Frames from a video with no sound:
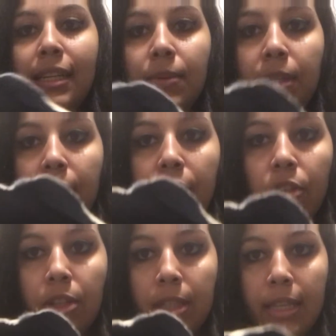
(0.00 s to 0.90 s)
that's what it
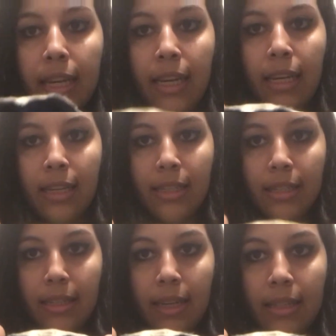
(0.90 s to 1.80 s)
looks like.
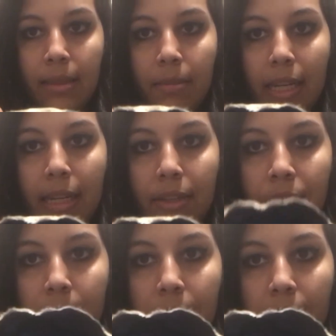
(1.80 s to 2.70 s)
It's got some banana
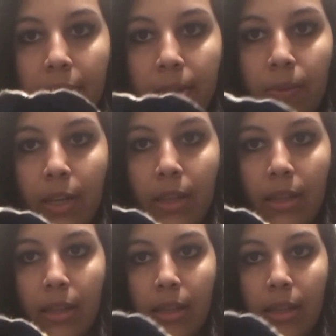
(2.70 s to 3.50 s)
chips in there as well.